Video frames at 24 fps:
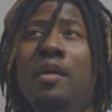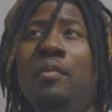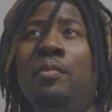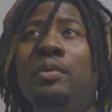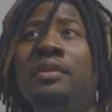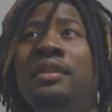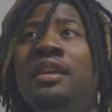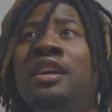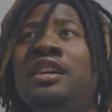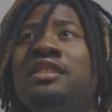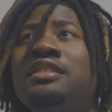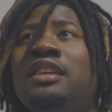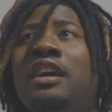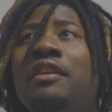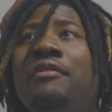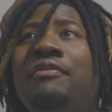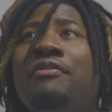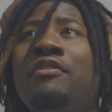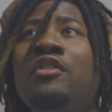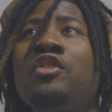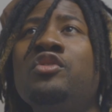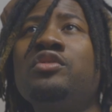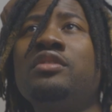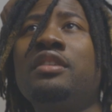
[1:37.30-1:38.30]
But that was our
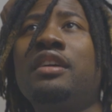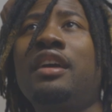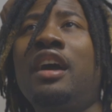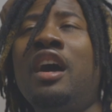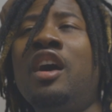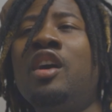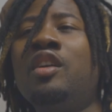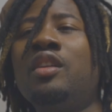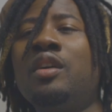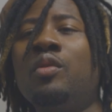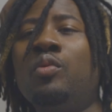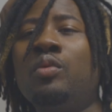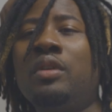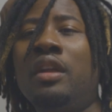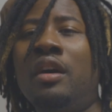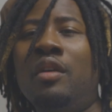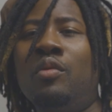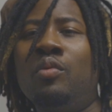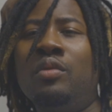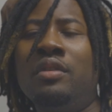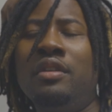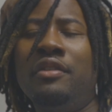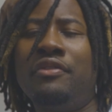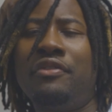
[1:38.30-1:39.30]
first encounter. And when I,
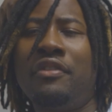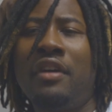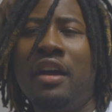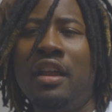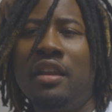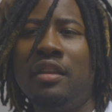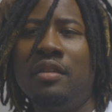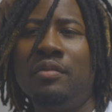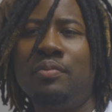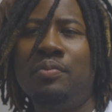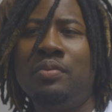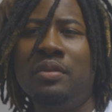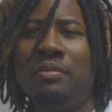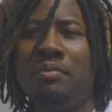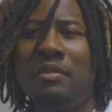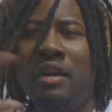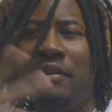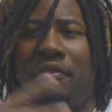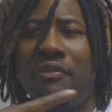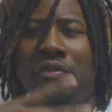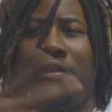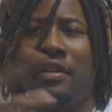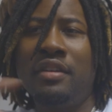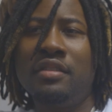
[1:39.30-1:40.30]
when he finally put my
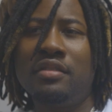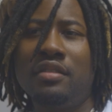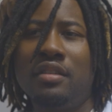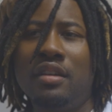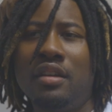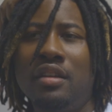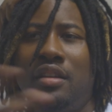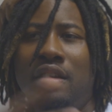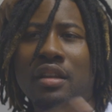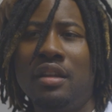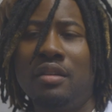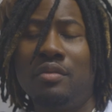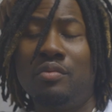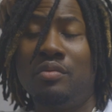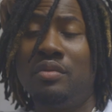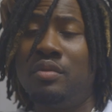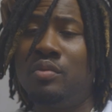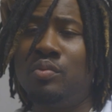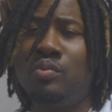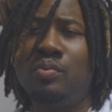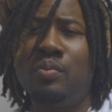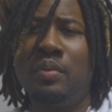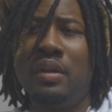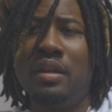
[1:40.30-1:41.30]
face together, like
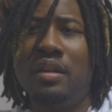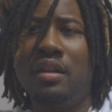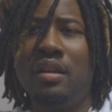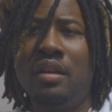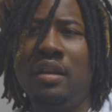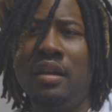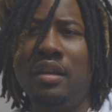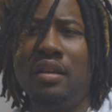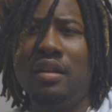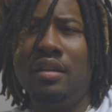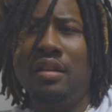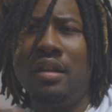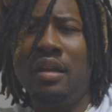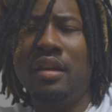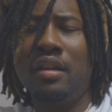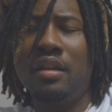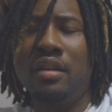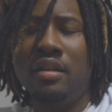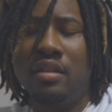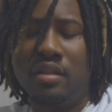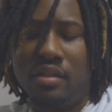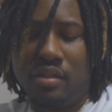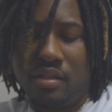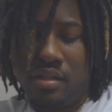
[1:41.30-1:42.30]
we've been click click
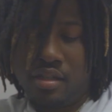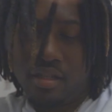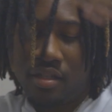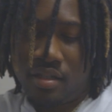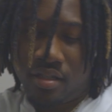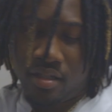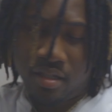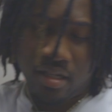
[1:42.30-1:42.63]
ever since.